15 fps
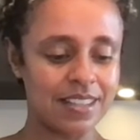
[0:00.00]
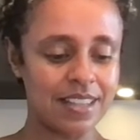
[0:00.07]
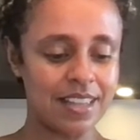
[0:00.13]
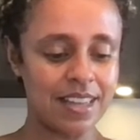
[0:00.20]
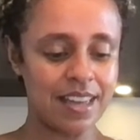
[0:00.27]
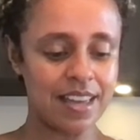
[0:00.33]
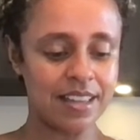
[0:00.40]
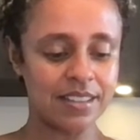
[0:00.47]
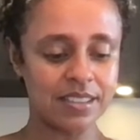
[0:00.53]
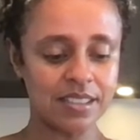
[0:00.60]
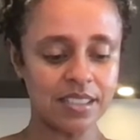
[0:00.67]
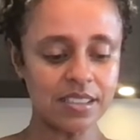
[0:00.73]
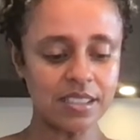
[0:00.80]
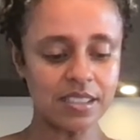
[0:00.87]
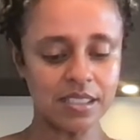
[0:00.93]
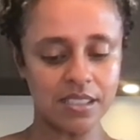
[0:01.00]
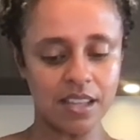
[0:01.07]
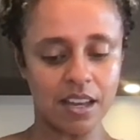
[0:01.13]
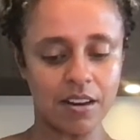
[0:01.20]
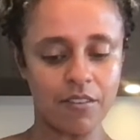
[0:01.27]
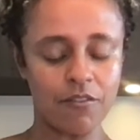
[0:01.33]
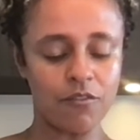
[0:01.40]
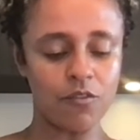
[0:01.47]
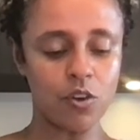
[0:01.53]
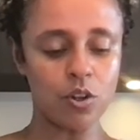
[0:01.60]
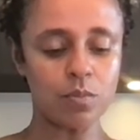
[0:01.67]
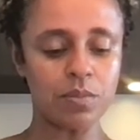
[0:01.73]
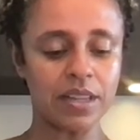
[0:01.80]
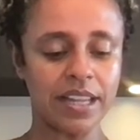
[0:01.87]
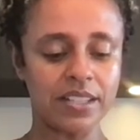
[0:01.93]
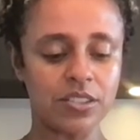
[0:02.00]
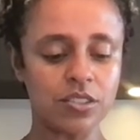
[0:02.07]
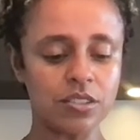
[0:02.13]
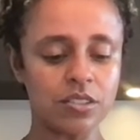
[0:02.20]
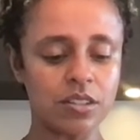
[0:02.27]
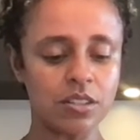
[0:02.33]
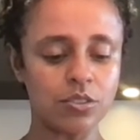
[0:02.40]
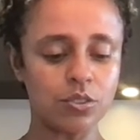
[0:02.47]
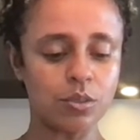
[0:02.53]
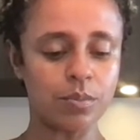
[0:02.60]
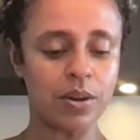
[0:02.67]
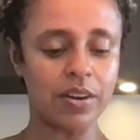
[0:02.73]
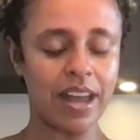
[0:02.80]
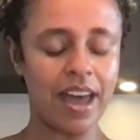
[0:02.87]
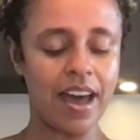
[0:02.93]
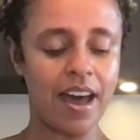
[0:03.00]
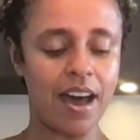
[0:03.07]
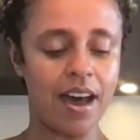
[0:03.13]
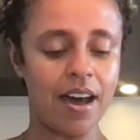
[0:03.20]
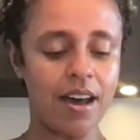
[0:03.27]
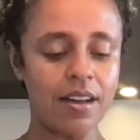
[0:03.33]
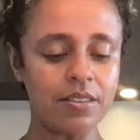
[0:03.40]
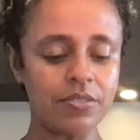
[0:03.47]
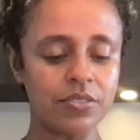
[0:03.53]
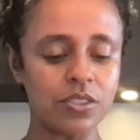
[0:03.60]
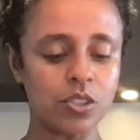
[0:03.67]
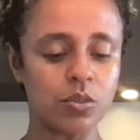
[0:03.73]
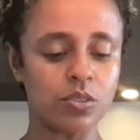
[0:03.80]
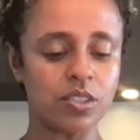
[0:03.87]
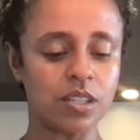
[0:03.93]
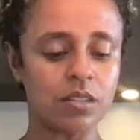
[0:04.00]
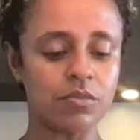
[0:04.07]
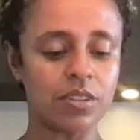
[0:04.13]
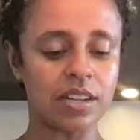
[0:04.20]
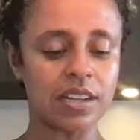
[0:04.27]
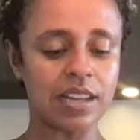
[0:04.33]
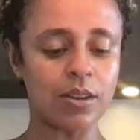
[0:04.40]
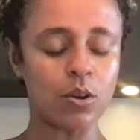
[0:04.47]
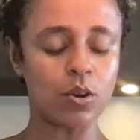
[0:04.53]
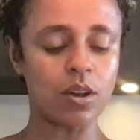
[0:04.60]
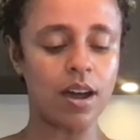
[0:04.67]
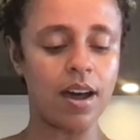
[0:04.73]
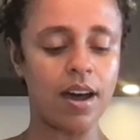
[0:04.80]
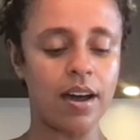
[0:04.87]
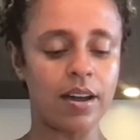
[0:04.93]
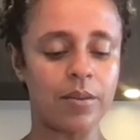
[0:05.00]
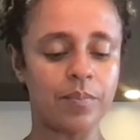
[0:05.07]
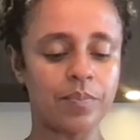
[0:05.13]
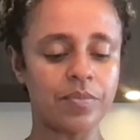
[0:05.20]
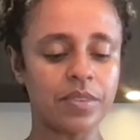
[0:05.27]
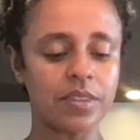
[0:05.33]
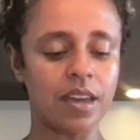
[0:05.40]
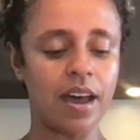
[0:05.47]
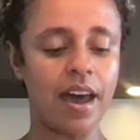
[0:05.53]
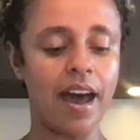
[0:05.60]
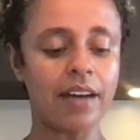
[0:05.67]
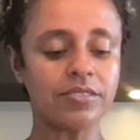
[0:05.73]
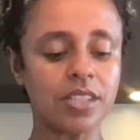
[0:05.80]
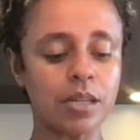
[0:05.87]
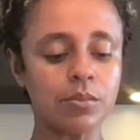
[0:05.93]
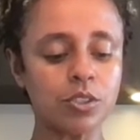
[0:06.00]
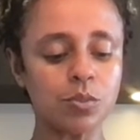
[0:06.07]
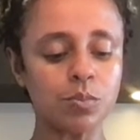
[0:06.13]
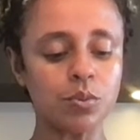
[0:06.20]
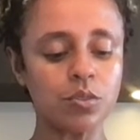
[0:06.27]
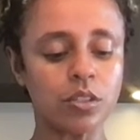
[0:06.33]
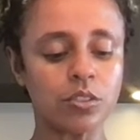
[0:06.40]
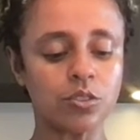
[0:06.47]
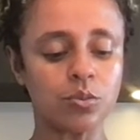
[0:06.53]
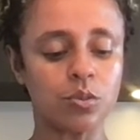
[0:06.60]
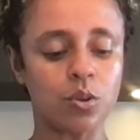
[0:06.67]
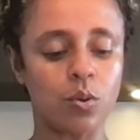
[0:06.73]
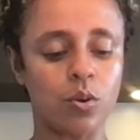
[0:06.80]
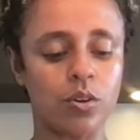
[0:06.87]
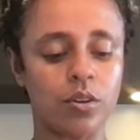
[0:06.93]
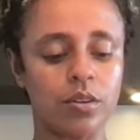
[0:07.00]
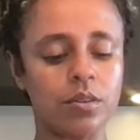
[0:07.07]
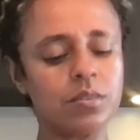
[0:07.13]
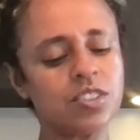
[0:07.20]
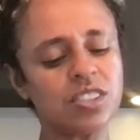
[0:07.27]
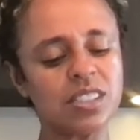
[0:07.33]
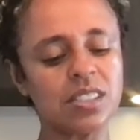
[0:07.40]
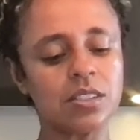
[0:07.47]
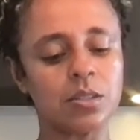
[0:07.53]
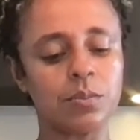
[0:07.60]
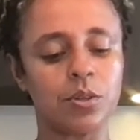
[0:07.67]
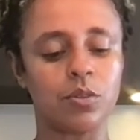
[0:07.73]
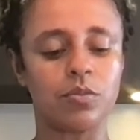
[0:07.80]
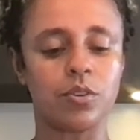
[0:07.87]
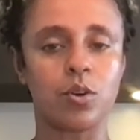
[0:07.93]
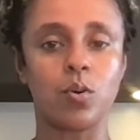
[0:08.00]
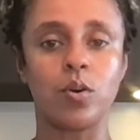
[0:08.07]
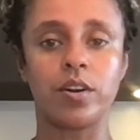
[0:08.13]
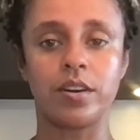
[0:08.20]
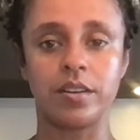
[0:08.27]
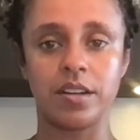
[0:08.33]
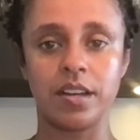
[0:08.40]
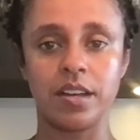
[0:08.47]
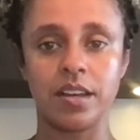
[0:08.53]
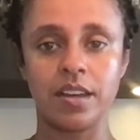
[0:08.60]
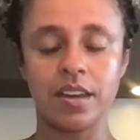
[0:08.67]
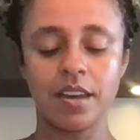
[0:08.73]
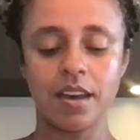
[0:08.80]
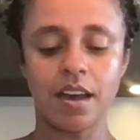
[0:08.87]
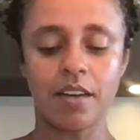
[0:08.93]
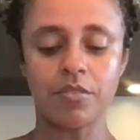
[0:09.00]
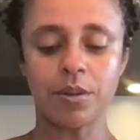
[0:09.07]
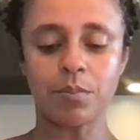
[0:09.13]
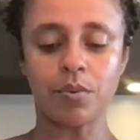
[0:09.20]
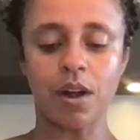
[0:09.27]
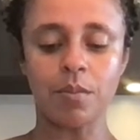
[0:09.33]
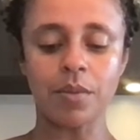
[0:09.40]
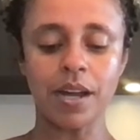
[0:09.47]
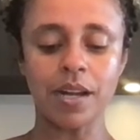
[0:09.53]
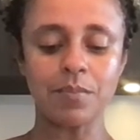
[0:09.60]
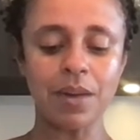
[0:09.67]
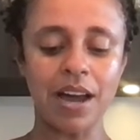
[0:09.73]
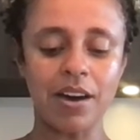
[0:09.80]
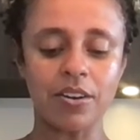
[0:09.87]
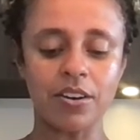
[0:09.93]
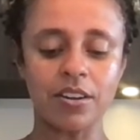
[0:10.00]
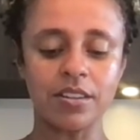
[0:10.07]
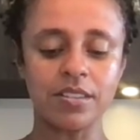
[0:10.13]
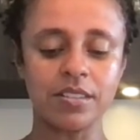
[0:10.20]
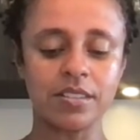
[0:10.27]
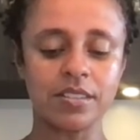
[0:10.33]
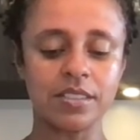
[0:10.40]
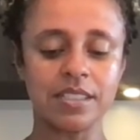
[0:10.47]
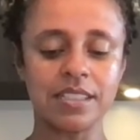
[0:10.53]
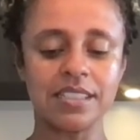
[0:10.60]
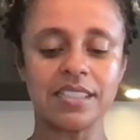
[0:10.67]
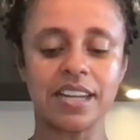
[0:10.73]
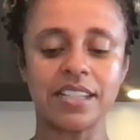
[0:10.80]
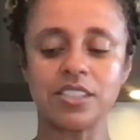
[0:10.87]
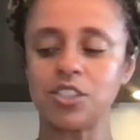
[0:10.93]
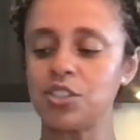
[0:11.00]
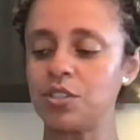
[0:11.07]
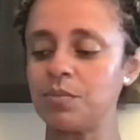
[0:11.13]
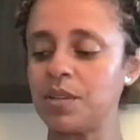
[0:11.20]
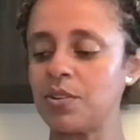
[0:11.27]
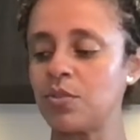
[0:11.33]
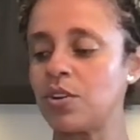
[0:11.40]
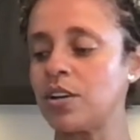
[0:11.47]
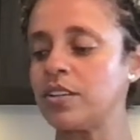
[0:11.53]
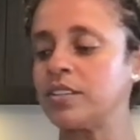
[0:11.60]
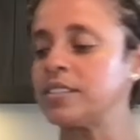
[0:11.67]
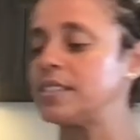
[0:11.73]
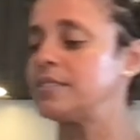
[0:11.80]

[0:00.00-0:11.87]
And since this is not a full blender, I'll do about half. So instead of a half tablespoon, I'll do a quarter, or just a little bit over a quarter of the bromide powder, 92 minerals.